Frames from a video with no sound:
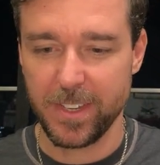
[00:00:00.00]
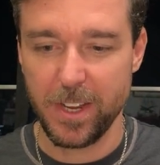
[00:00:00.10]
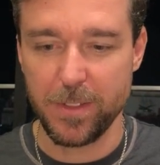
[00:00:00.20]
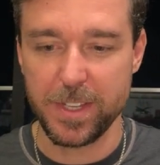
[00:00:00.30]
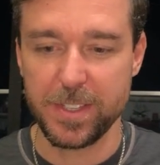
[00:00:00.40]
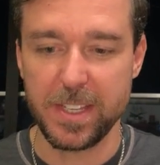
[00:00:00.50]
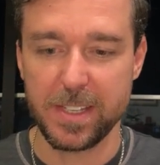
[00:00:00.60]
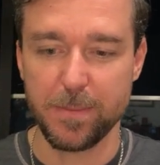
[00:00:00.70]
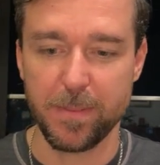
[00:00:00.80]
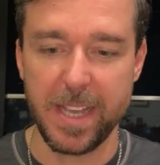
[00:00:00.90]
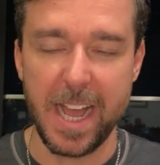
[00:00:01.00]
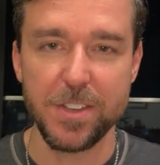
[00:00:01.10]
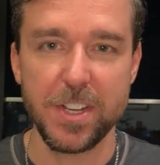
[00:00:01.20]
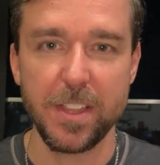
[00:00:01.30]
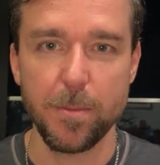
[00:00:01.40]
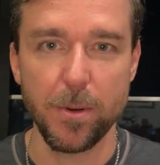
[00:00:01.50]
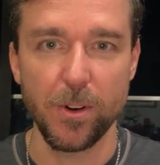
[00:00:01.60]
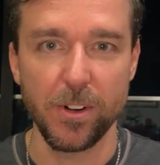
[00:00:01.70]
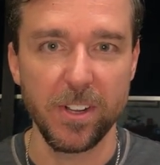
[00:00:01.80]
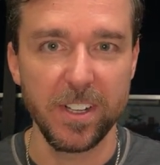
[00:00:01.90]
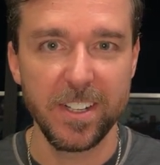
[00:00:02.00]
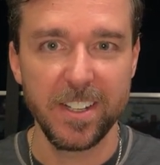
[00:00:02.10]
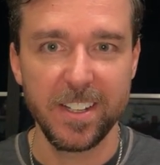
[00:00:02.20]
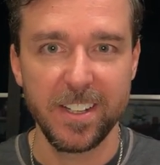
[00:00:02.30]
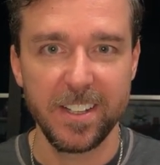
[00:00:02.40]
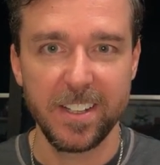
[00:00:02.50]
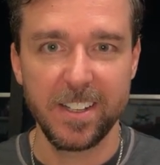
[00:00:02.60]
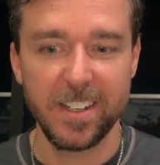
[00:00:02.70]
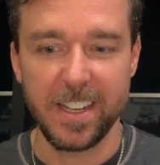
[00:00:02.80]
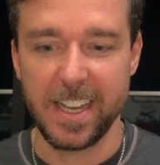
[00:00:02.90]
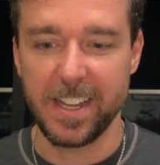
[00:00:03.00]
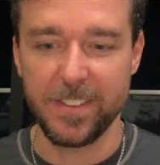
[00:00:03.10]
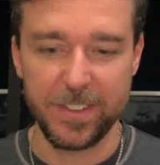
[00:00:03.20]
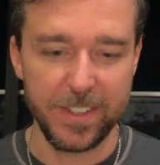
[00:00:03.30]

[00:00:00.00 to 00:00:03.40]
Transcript: this catching the bull? And